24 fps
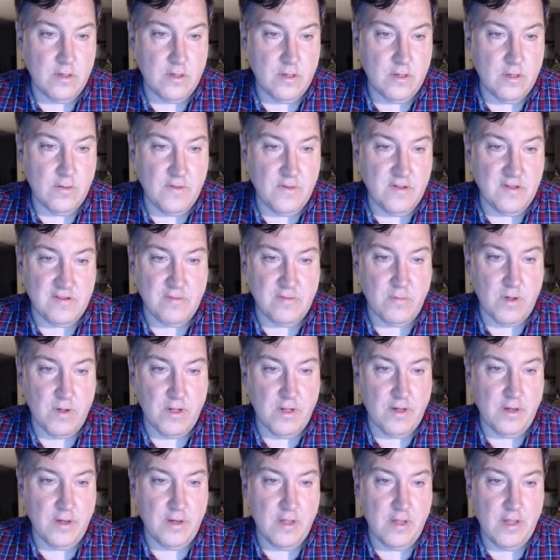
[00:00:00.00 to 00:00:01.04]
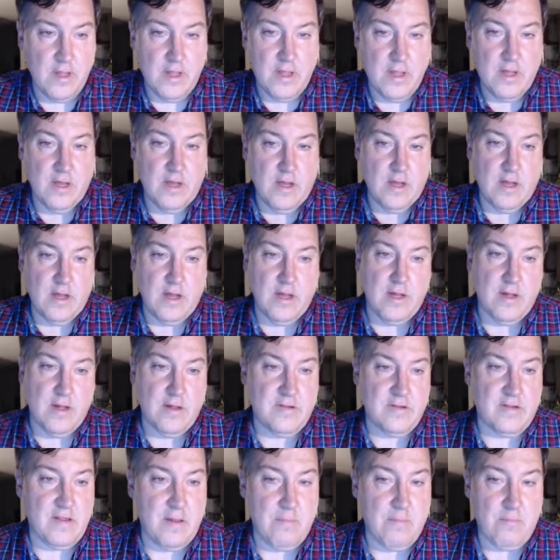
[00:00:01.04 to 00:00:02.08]
This one,
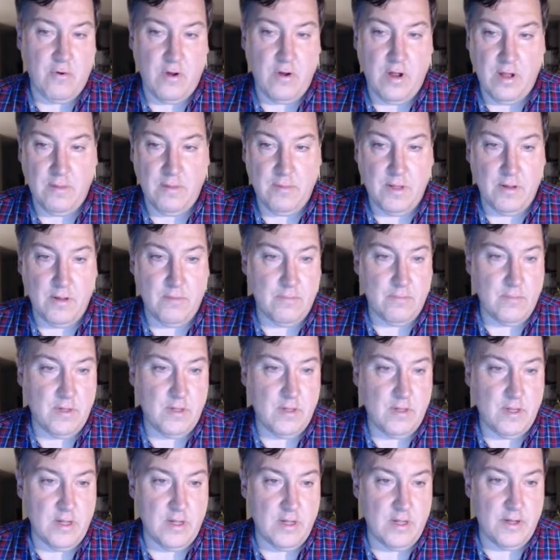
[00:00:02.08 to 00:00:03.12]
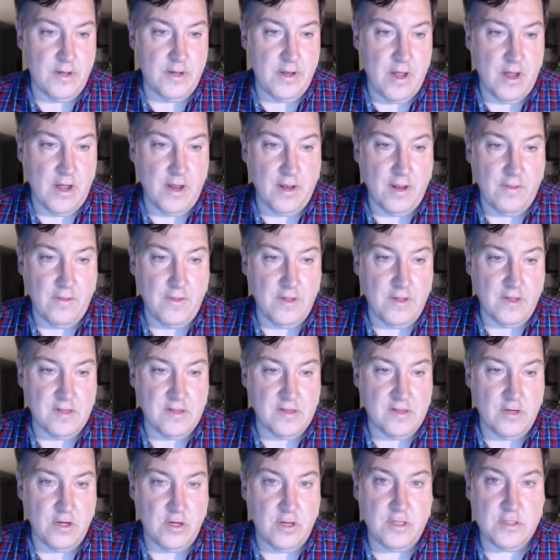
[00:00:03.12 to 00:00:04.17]
same problem, not on the
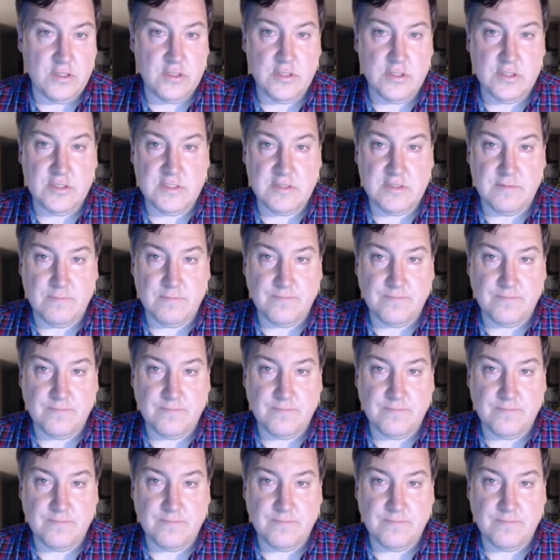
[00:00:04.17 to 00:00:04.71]
exchanges.